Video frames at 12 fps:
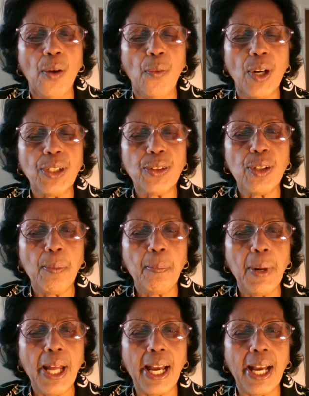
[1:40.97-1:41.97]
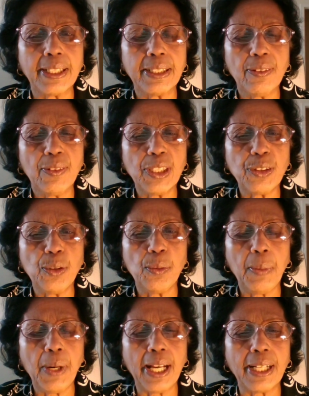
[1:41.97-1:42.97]
Since you're
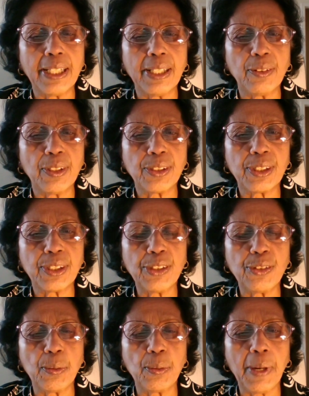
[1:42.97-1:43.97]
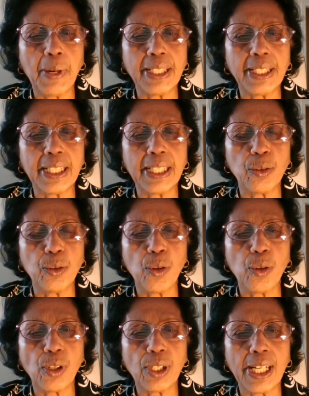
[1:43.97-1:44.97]
planning and good
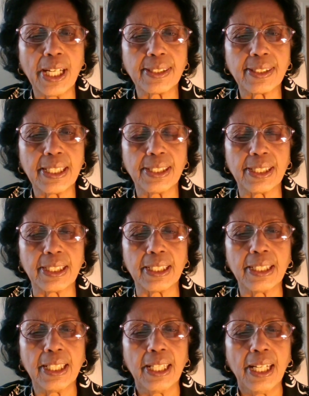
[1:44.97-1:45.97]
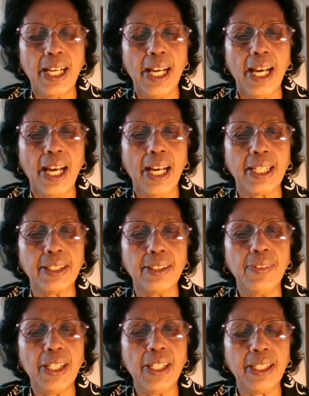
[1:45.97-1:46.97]
organization, and
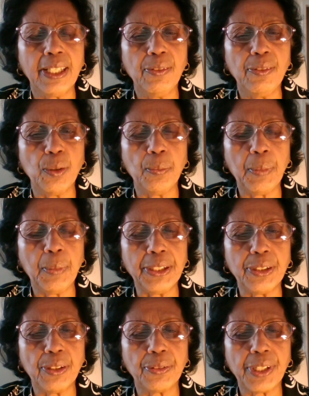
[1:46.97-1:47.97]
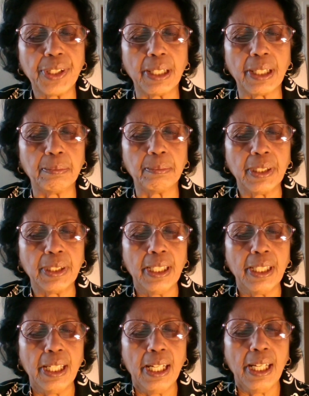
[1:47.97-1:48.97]
we'll give you plenty of time.
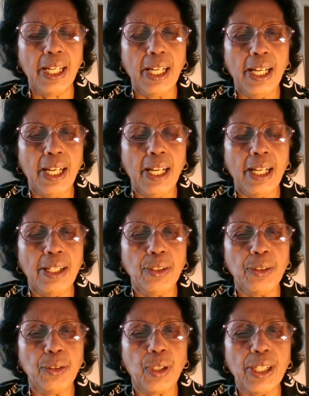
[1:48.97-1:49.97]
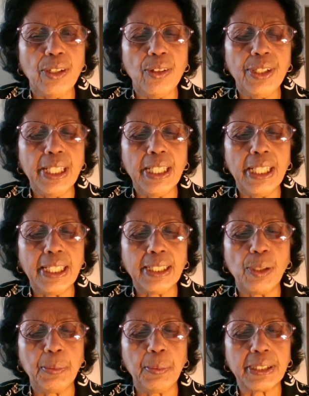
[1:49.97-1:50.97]
You cannot
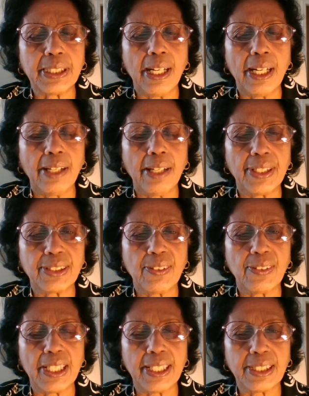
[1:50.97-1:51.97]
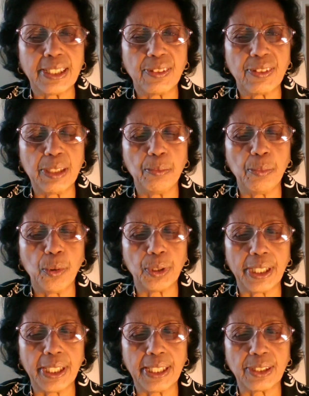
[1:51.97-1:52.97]
neglect your personal life as well. That's very
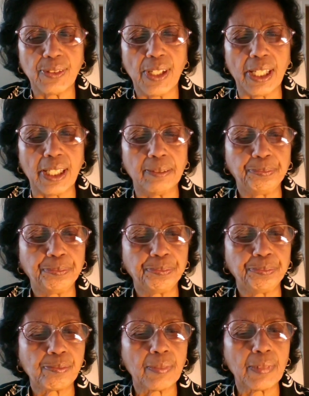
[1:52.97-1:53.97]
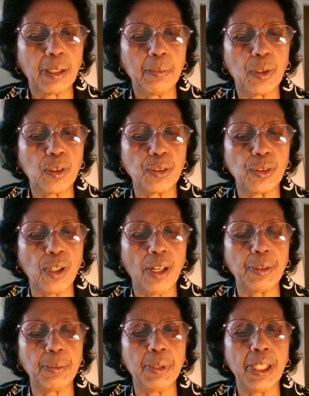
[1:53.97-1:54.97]
important as well, because you
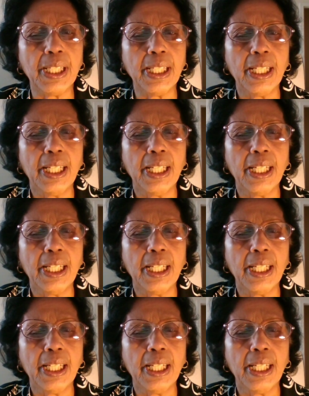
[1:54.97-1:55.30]
have to be